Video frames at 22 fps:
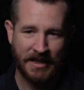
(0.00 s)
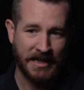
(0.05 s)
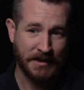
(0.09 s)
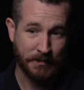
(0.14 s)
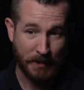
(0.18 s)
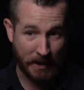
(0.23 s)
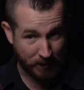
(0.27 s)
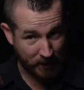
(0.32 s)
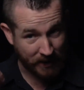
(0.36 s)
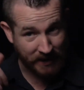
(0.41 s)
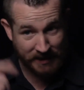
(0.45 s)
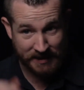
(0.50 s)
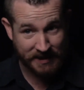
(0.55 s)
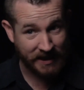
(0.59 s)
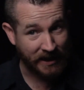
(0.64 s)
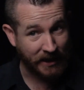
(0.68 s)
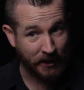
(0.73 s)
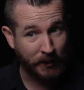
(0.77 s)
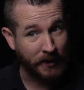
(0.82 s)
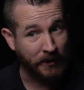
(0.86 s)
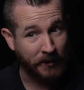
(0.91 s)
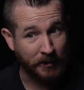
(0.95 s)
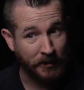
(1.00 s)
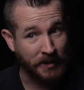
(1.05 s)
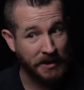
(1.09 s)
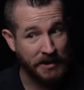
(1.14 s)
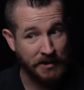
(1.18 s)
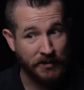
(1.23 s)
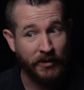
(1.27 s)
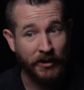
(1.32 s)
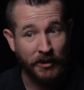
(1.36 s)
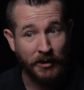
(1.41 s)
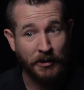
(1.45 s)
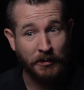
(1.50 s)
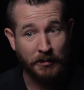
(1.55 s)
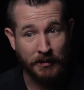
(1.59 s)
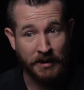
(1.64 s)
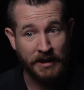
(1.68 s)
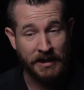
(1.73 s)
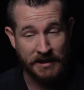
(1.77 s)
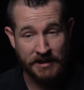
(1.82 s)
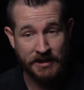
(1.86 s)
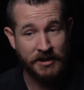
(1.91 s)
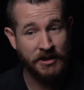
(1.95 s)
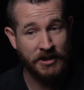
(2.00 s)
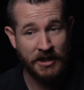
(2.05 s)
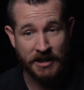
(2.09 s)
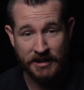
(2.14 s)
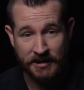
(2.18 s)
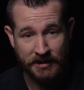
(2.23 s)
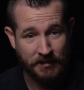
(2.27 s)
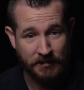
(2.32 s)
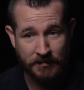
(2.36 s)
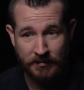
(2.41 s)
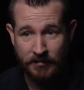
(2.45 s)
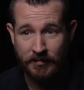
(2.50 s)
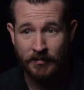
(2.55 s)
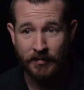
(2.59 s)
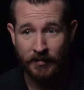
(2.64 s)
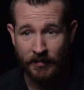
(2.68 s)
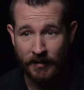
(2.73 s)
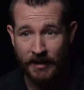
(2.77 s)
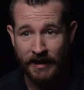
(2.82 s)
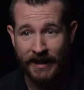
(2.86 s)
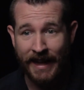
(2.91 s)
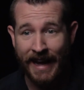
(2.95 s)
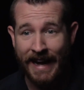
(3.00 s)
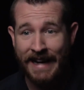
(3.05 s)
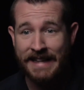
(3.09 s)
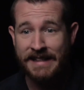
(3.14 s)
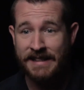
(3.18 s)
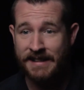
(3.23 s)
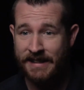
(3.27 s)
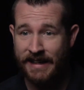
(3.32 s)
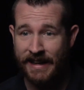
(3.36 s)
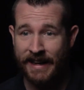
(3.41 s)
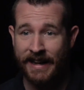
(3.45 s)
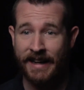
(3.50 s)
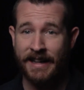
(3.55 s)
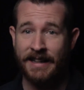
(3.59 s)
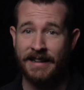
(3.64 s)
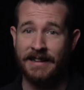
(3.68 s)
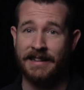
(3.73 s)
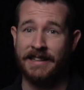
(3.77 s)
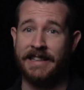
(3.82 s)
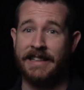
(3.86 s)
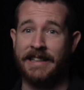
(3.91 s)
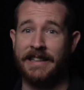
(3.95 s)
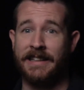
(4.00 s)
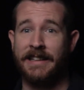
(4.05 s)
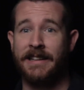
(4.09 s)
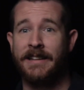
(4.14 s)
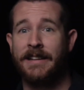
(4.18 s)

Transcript: my biggest takeaway from this film, is just nice and lean.